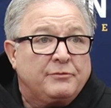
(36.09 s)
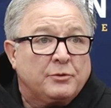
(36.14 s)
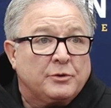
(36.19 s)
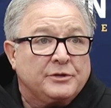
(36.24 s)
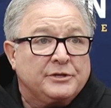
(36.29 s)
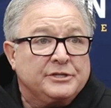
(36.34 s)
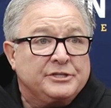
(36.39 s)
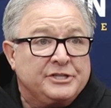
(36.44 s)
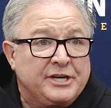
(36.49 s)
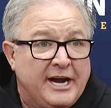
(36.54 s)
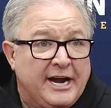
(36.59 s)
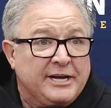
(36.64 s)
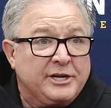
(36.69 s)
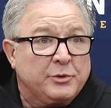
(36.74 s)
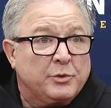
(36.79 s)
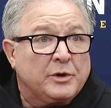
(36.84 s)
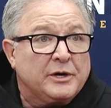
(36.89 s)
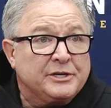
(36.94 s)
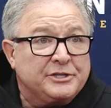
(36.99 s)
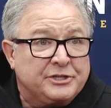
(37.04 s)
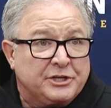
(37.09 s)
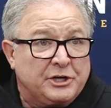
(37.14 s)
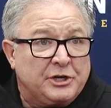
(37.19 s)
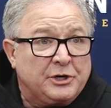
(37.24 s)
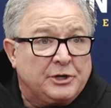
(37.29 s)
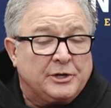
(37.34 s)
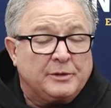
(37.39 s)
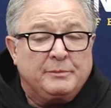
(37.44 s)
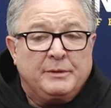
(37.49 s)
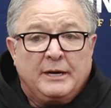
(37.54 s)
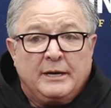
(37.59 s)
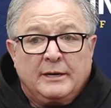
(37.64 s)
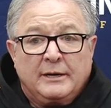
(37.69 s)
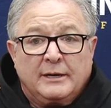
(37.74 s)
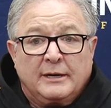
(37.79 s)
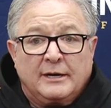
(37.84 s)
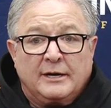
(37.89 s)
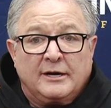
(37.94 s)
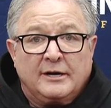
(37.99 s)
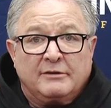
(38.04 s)
for the January term,
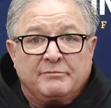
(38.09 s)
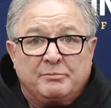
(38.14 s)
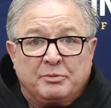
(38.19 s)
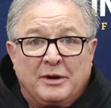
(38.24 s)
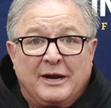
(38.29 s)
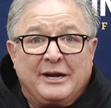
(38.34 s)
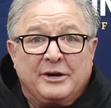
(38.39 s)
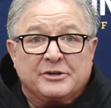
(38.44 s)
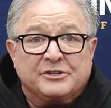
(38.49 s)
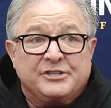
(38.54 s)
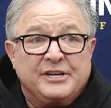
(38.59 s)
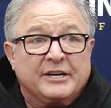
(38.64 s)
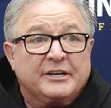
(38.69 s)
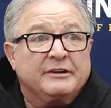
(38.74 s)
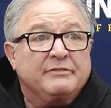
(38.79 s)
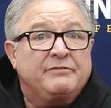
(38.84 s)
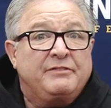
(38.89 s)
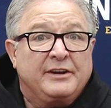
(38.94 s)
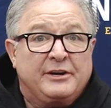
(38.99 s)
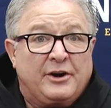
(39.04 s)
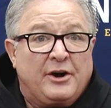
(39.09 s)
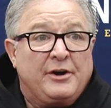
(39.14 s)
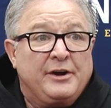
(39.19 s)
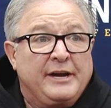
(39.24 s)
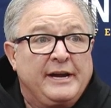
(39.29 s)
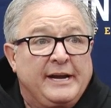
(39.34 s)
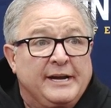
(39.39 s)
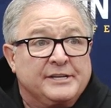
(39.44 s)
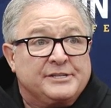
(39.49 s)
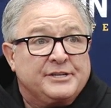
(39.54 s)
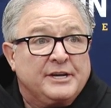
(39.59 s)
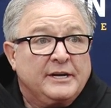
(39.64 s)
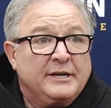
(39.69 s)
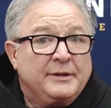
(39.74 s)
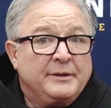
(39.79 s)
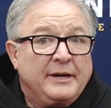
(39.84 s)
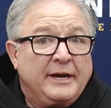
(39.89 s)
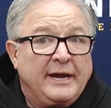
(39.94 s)
players that could fit our needs.